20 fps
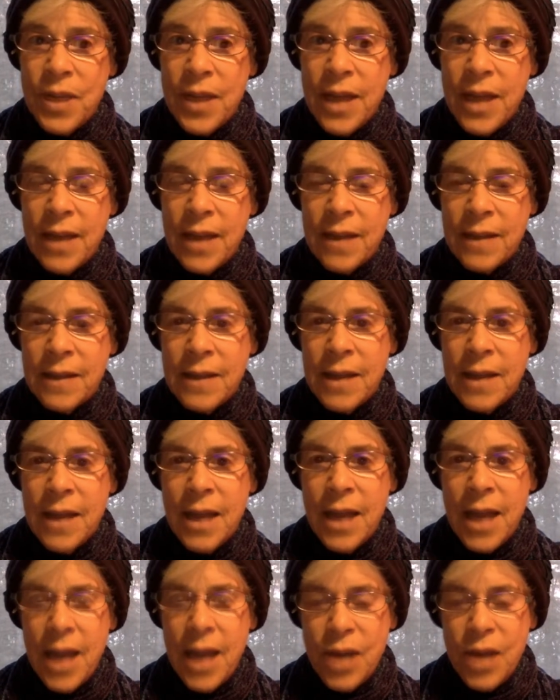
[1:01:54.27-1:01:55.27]
that's
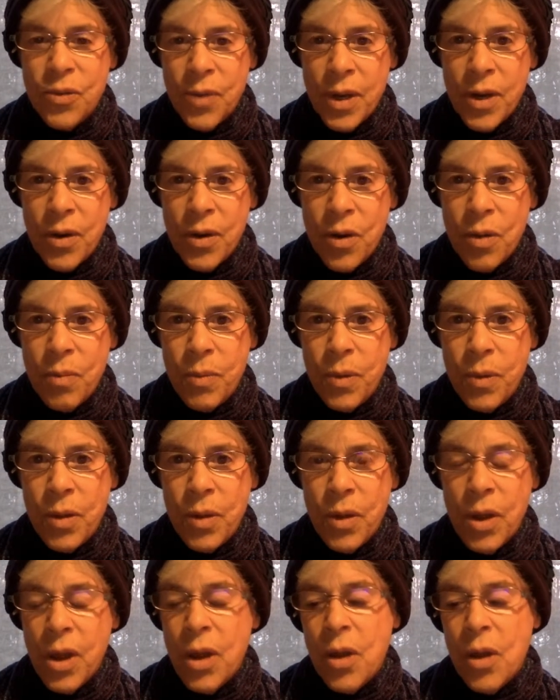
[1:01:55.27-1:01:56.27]
Adrianople,